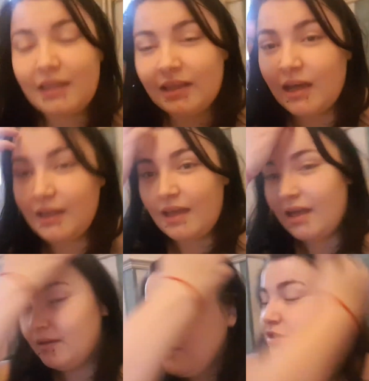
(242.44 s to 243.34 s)
I get
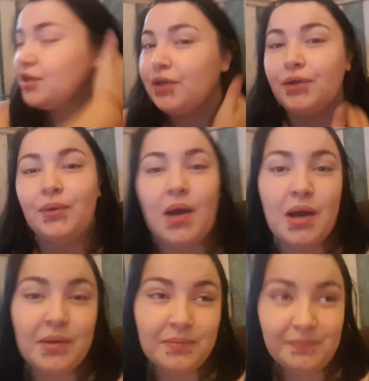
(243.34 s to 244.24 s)
him to
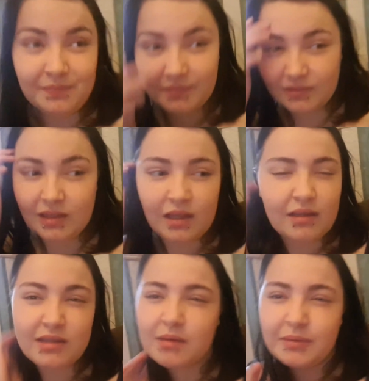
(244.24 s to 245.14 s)

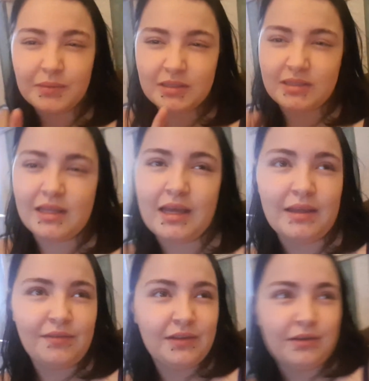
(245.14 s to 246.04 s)
tell me what's there
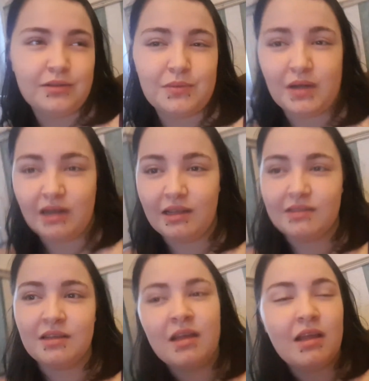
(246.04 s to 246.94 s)
if he knows what it
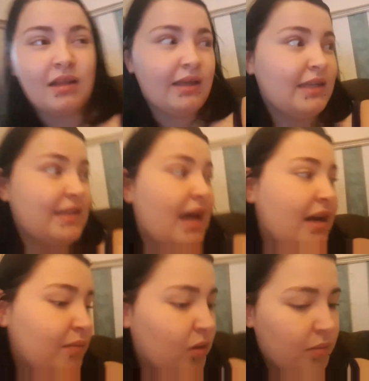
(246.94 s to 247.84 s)
is. Like his
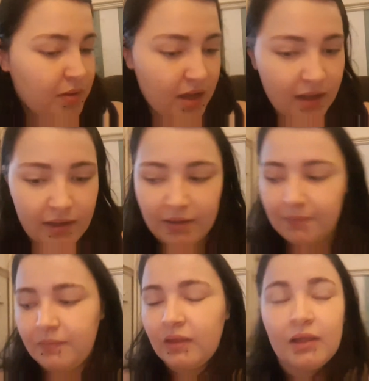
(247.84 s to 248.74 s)
animal book,
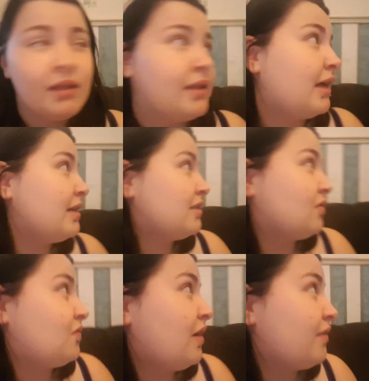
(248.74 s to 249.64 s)
that is his
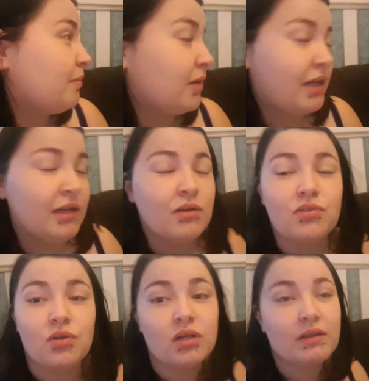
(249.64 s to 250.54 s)
favorite book. He knows
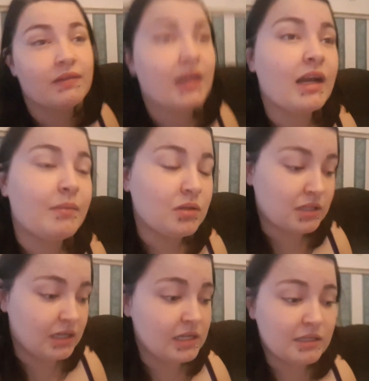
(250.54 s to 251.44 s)
all of the animals
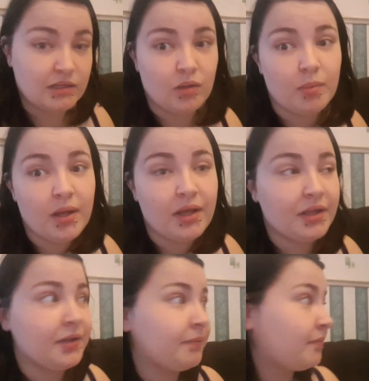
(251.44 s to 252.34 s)
in his zoo book.
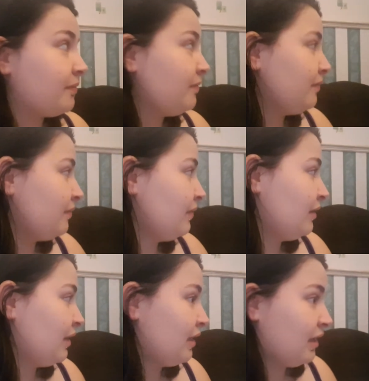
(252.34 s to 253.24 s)

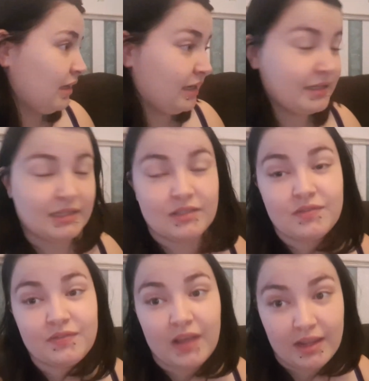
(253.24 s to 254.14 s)
It is his
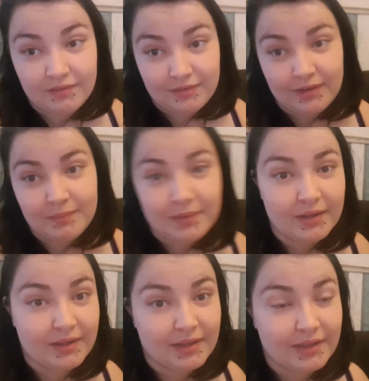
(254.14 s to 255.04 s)
favorite
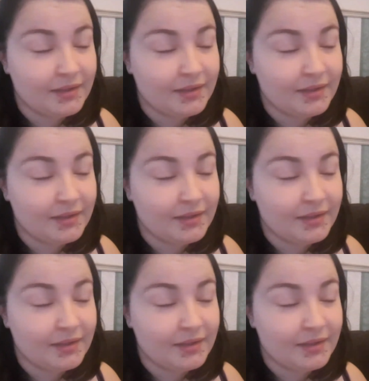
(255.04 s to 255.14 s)
book.